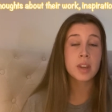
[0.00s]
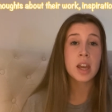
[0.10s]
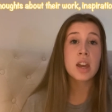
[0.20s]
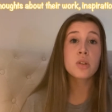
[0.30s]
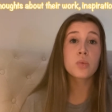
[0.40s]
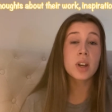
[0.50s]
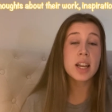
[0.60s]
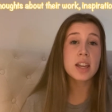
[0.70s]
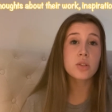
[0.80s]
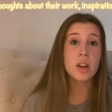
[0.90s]
It was really
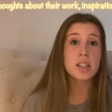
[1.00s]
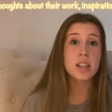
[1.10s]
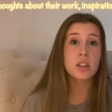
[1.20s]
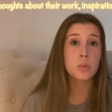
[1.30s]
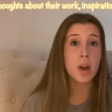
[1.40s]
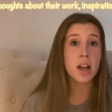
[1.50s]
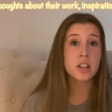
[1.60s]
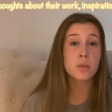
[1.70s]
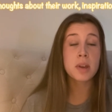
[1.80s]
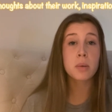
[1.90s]
interesting as well
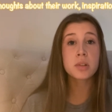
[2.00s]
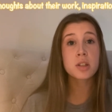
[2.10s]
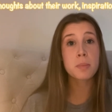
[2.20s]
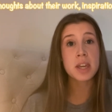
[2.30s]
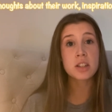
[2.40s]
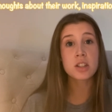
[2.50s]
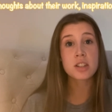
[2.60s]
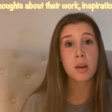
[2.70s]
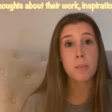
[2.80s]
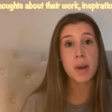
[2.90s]
to be able to speak to
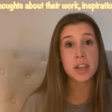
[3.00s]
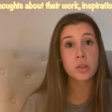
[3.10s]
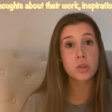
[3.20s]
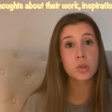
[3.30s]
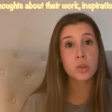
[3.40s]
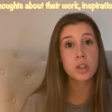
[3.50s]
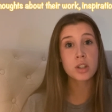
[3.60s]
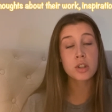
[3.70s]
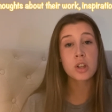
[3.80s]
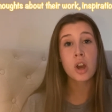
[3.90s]
some medical
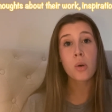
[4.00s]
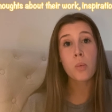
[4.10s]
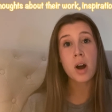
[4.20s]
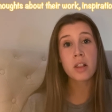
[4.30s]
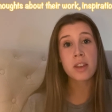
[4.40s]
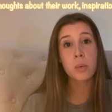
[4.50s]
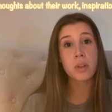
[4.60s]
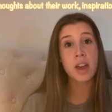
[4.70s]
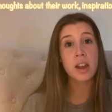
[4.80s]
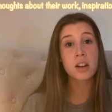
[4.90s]
students while they were
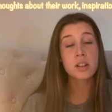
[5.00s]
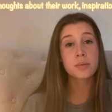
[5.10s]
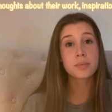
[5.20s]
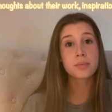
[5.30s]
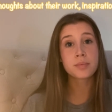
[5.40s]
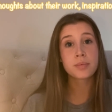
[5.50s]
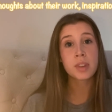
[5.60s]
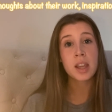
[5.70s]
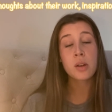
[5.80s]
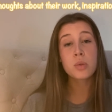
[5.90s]
there.
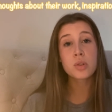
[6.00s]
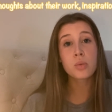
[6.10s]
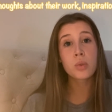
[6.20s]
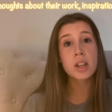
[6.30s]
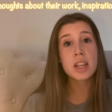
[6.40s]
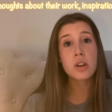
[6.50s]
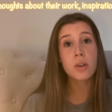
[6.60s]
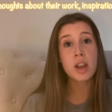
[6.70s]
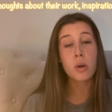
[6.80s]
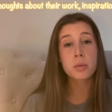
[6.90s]
It was a really
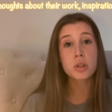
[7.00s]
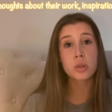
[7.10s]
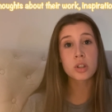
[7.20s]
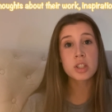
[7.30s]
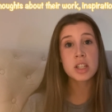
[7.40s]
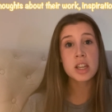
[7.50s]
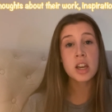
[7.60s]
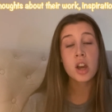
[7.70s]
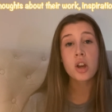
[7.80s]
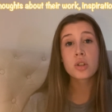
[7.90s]
great opportunity
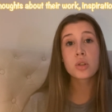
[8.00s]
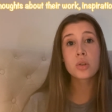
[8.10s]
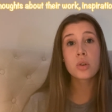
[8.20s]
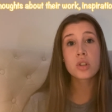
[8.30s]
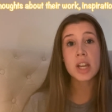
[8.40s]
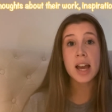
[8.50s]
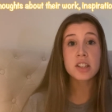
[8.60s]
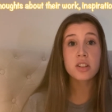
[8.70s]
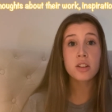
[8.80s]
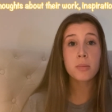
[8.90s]
to chat to
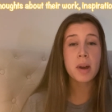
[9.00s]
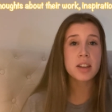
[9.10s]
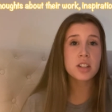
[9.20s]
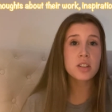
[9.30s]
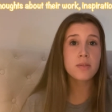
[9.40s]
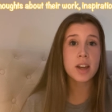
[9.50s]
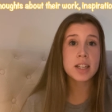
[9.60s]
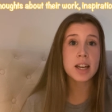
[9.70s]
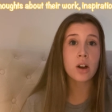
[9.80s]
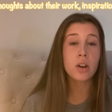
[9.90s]
them and just find
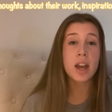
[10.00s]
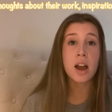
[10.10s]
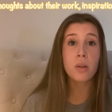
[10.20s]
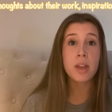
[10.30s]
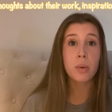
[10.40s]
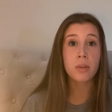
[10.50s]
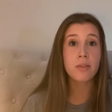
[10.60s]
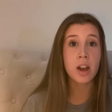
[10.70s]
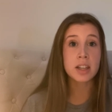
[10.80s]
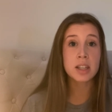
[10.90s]
out how they were
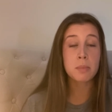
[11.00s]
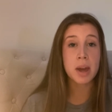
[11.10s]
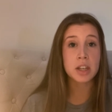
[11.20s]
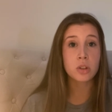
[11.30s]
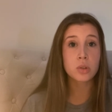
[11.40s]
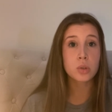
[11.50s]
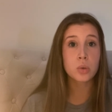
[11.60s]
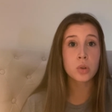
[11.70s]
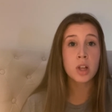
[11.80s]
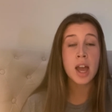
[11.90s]
finding medical
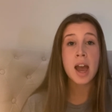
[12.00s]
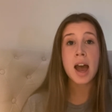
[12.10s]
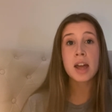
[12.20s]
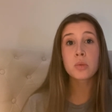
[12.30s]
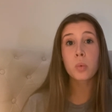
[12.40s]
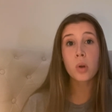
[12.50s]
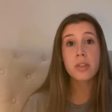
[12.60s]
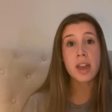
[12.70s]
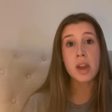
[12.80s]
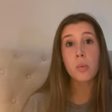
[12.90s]
school and what
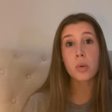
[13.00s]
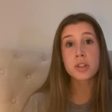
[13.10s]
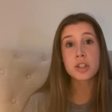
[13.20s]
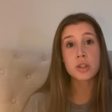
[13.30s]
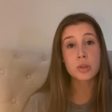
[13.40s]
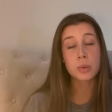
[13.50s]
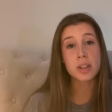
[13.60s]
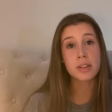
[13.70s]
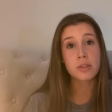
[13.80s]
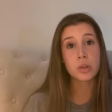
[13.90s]
they wanted to do in
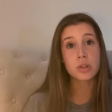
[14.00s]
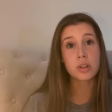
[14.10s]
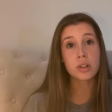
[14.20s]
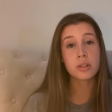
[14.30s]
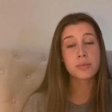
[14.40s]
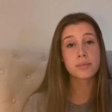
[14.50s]
the future.